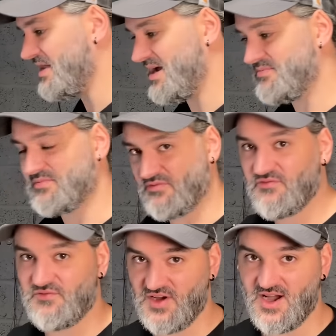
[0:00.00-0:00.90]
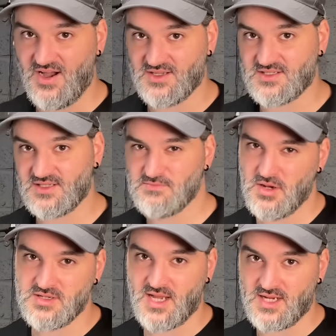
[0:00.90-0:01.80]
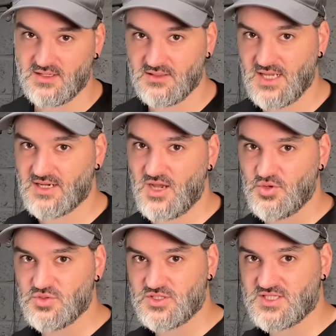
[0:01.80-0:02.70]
that fast. It's Monday. That car boot was on a